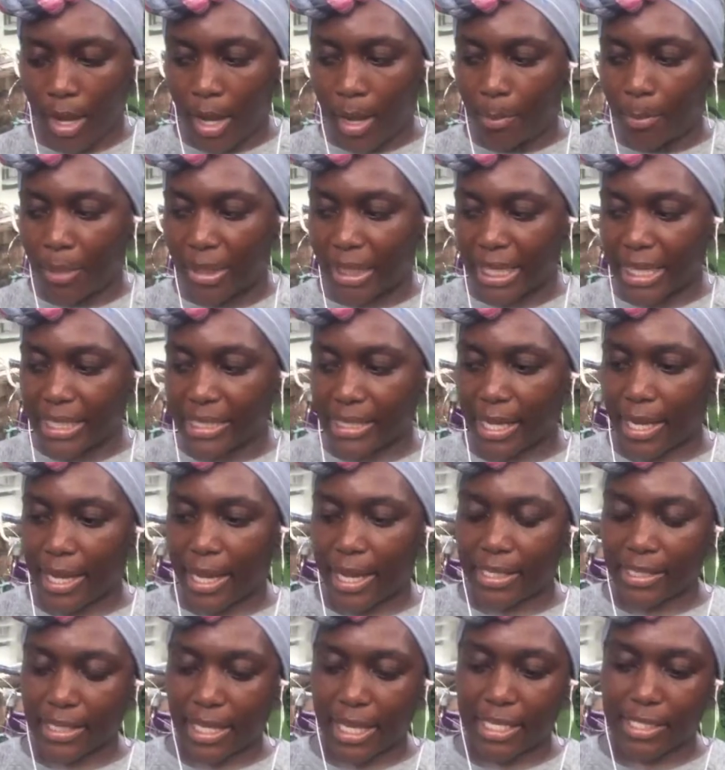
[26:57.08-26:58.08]
But as
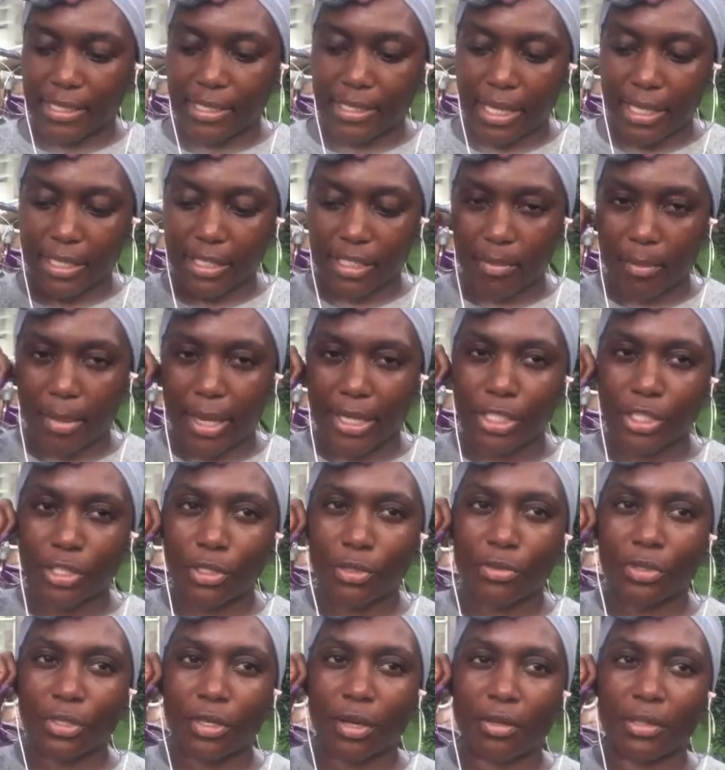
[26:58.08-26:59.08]
I say to my
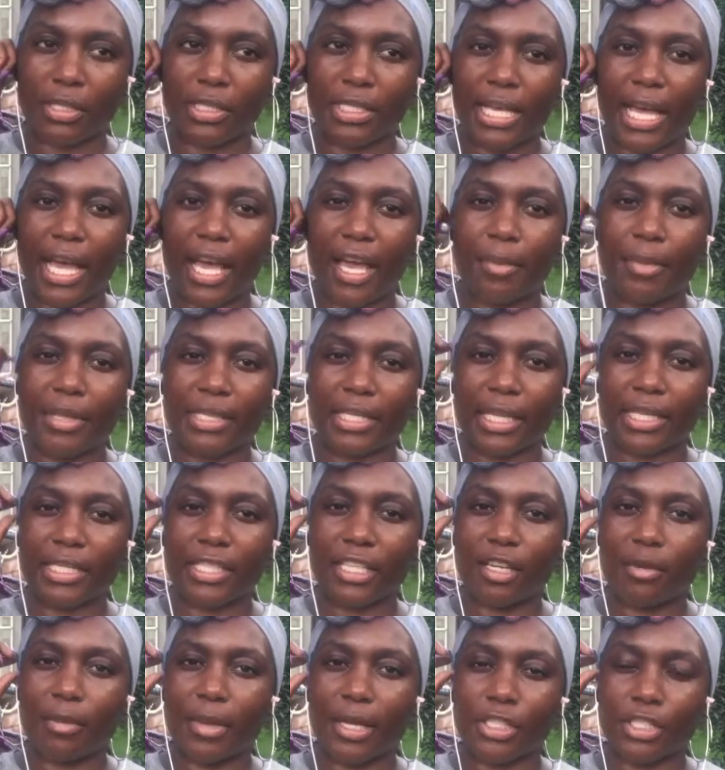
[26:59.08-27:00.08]
children all the time, as I
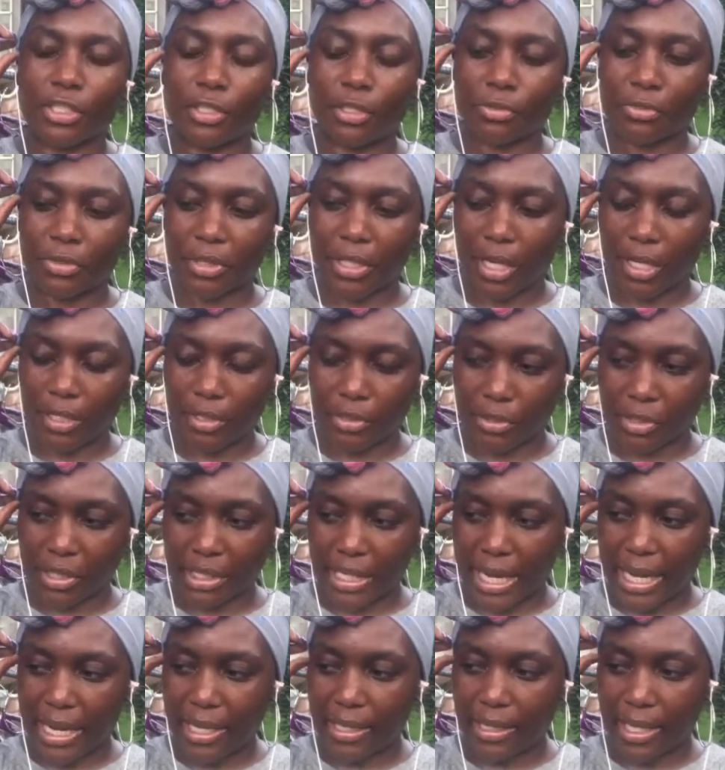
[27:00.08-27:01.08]
tell my children,
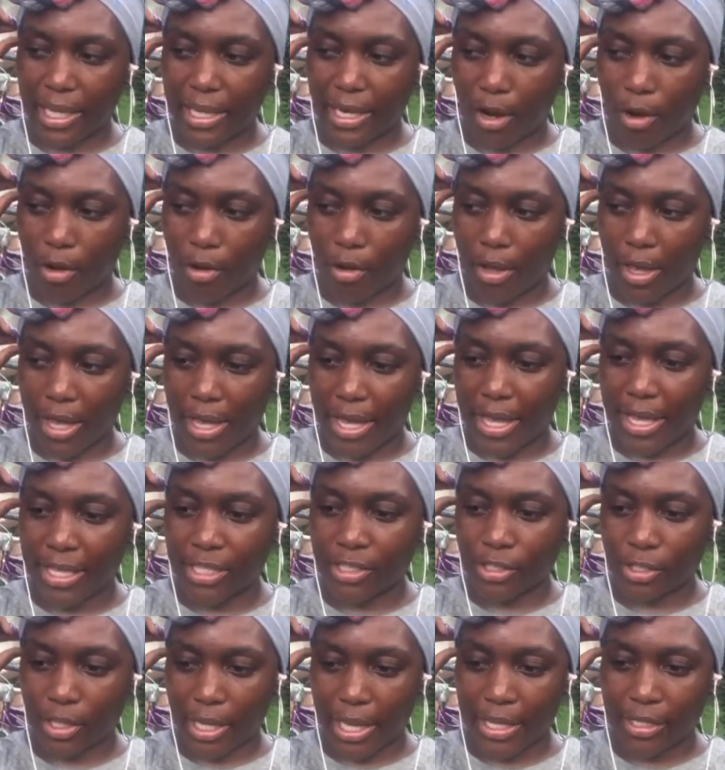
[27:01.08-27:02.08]
understand that
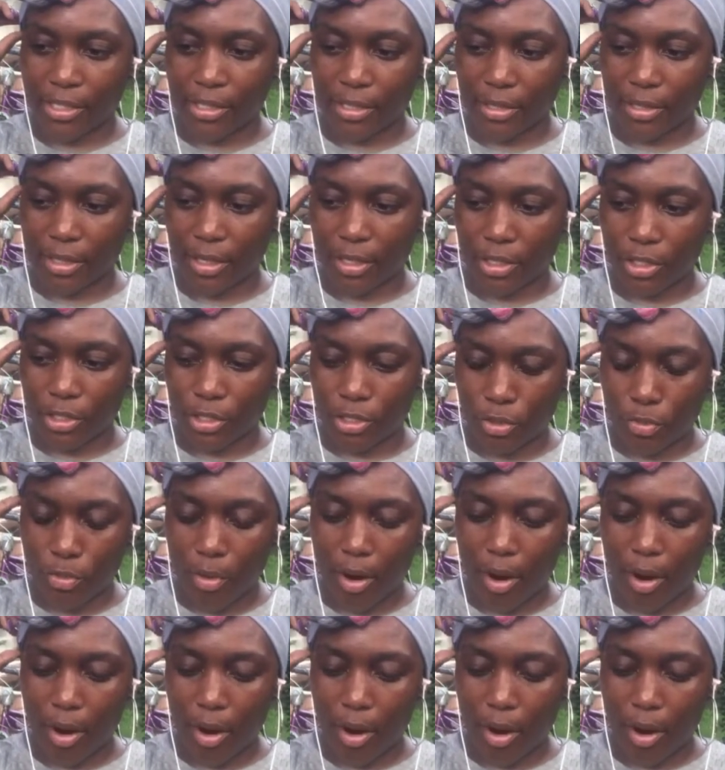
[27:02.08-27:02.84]
as you